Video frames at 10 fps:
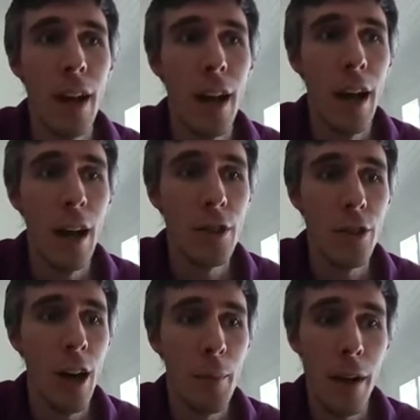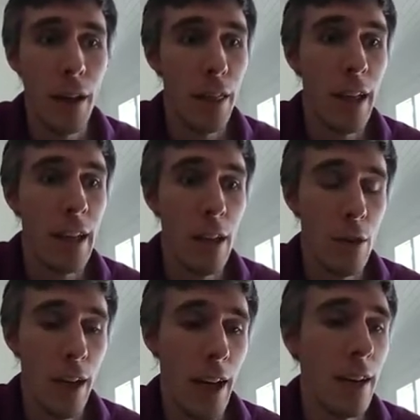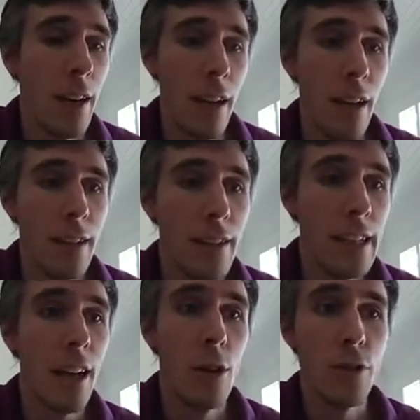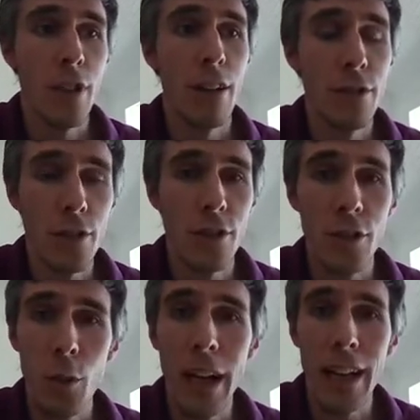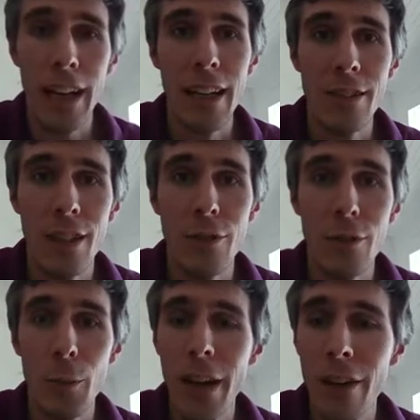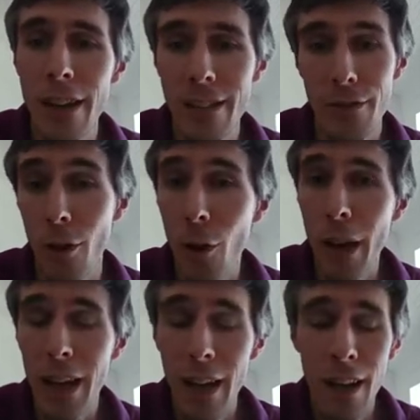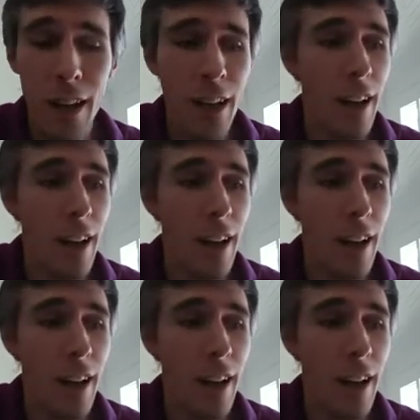young thing who can decode stuff just as quickly as superiors, if not quicker,